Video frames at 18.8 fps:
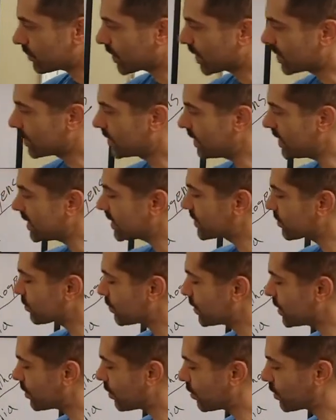these
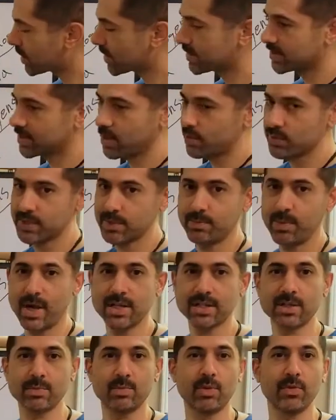3 organs are
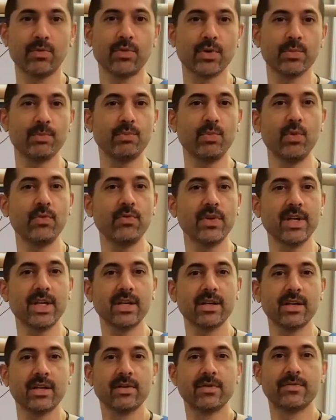responsible for
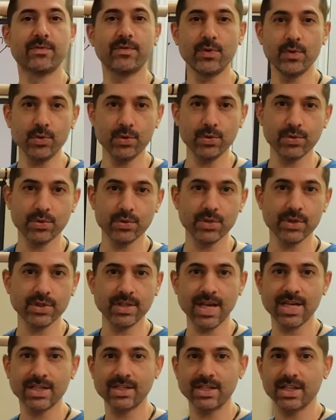moving food through your
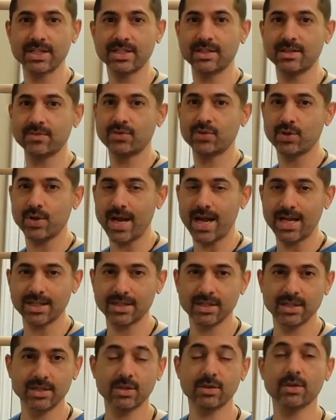digestive tract,
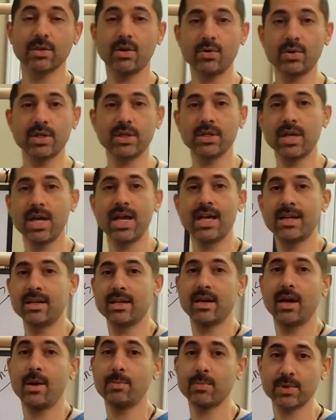your lower and
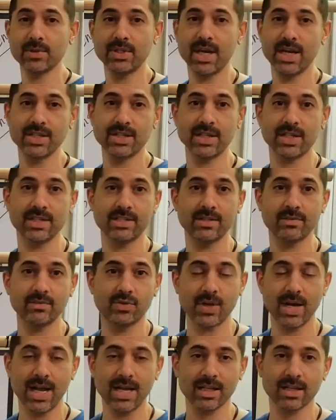upper digestive
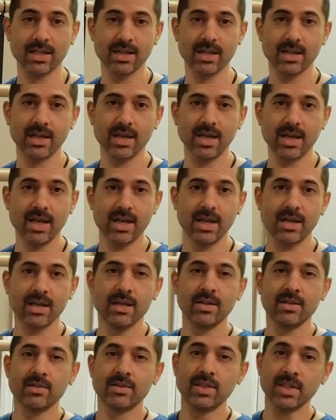tract,
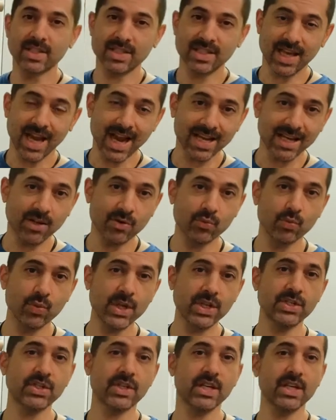deciding
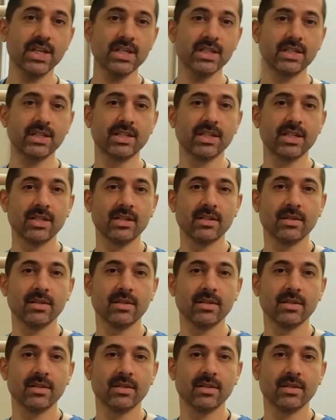which is